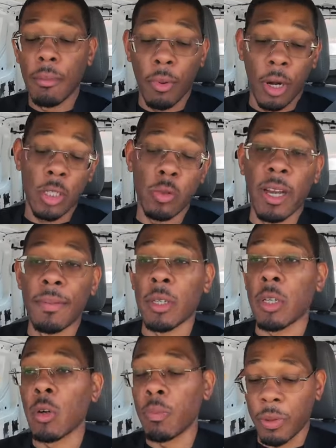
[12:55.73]
But I do have to
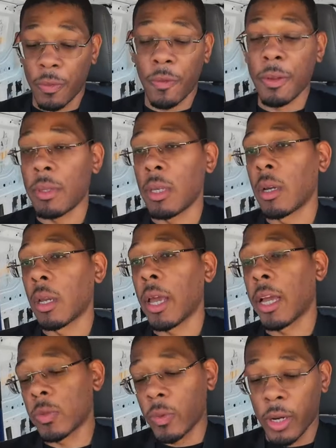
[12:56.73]
go put 50 on
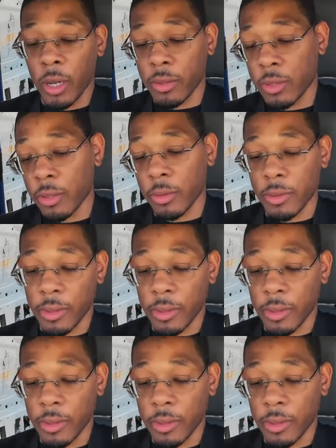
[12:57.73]
gas right now, so,